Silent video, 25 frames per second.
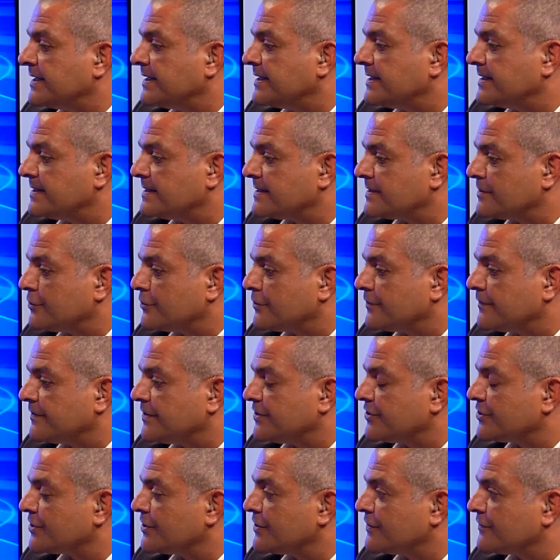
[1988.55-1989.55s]
is your
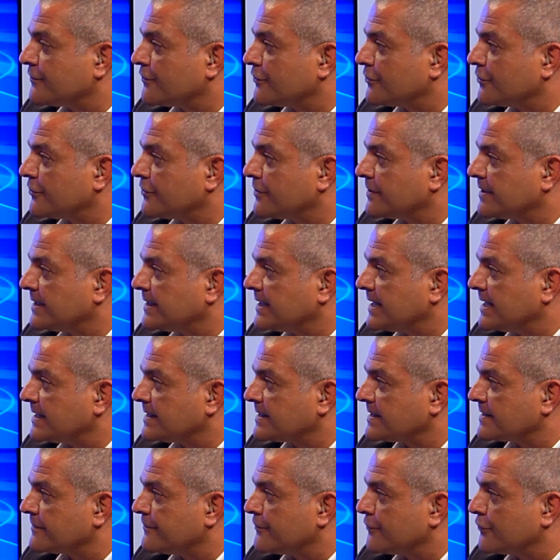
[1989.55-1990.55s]
vision for the
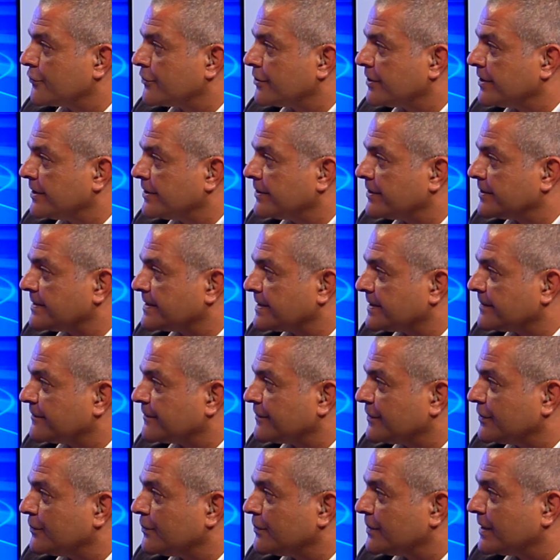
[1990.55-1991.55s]
next 4 years if
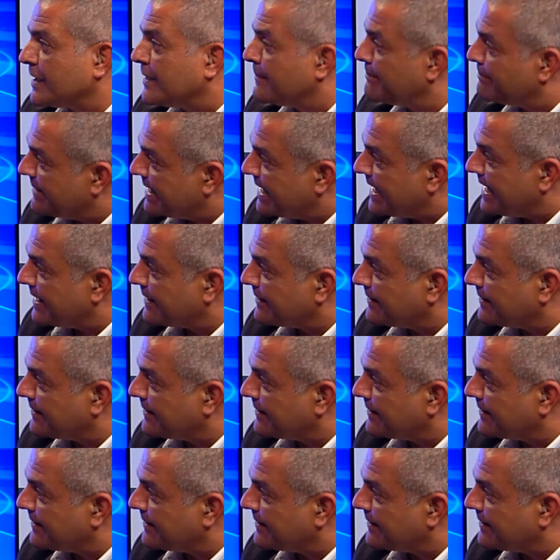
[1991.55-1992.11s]
you come back?